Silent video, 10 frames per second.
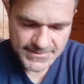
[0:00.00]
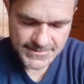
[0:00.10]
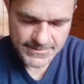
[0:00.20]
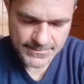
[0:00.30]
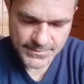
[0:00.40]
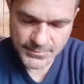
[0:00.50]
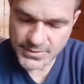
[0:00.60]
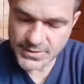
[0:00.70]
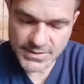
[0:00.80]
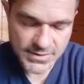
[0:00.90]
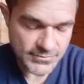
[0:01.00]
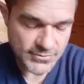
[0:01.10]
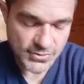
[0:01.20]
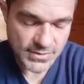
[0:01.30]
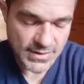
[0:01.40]
And we're only going to
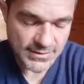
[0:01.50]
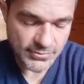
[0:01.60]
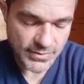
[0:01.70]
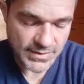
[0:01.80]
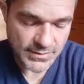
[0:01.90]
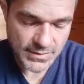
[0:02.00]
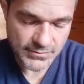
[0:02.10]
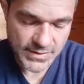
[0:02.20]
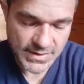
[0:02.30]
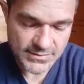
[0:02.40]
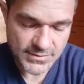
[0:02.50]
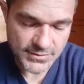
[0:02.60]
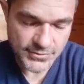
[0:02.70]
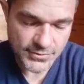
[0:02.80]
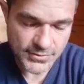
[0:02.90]
do that if we get to the
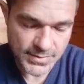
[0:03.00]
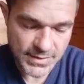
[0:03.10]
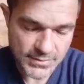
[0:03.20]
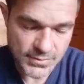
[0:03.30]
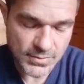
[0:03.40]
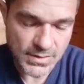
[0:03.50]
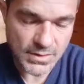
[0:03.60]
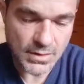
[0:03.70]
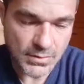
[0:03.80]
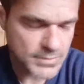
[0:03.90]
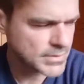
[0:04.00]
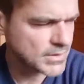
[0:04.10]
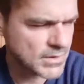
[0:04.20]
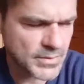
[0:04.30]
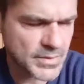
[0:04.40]
truth about who we are, what we
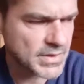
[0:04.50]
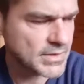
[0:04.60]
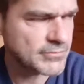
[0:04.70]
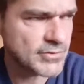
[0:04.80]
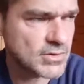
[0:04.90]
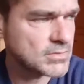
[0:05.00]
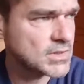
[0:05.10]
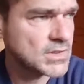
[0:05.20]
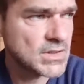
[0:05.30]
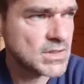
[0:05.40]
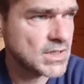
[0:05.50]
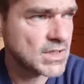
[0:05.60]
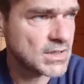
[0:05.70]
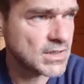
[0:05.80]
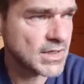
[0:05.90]
are, where we come from,
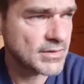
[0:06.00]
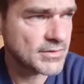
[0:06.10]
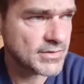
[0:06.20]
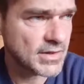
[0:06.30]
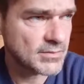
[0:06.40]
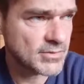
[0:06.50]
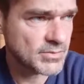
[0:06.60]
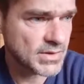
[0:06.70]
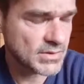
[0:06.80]
how this game is being